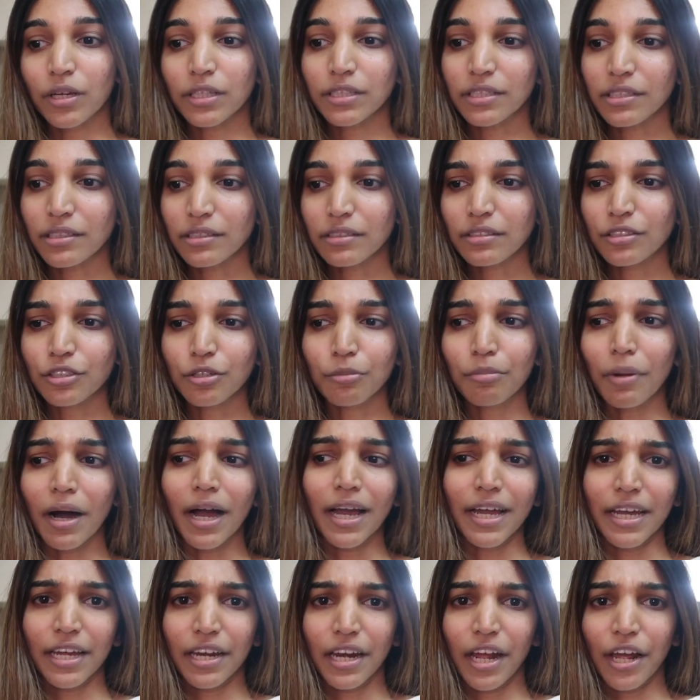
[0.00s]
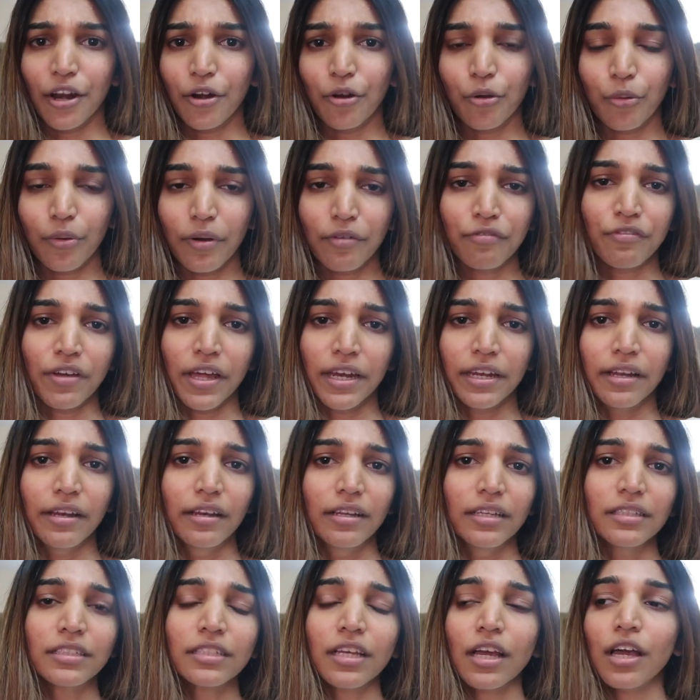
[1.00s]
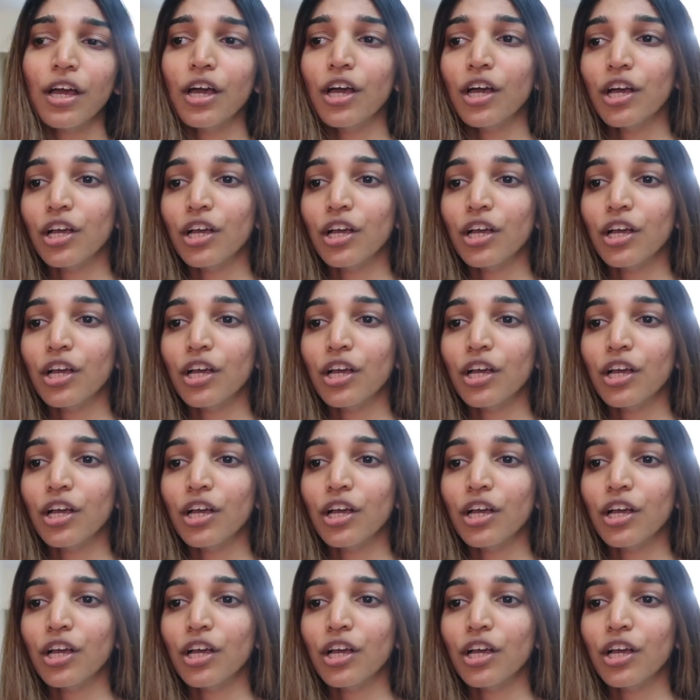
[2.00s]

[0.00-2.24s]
Mohit's in Dubai and I don't know where Fennel is.